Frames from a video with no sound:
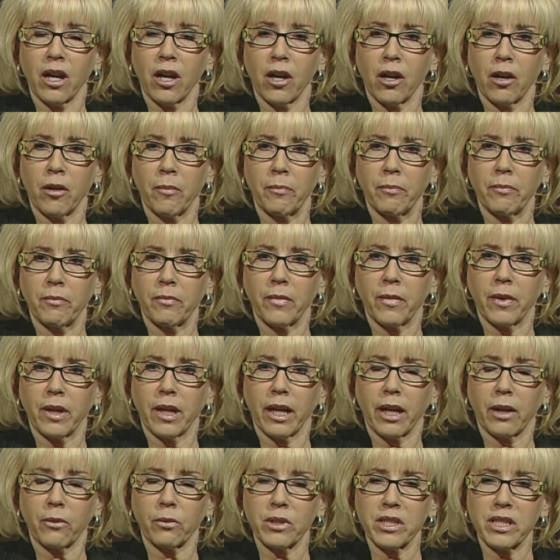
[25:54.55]
Um,
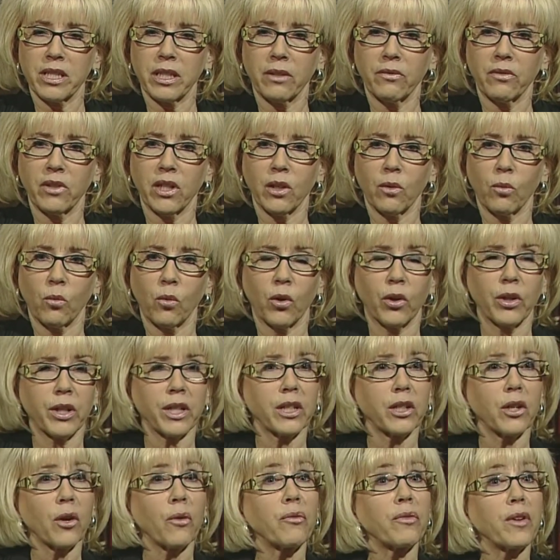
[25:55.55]
I received the award
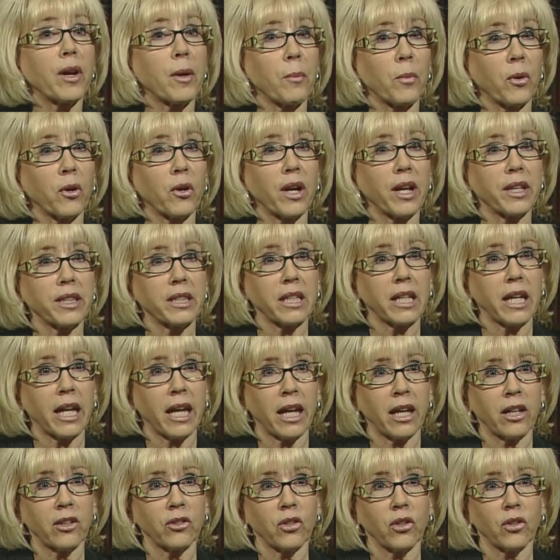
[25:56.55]
in November at the
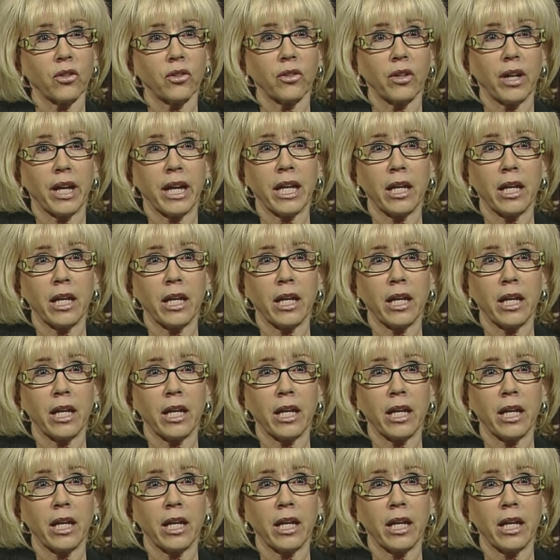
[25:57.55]
annual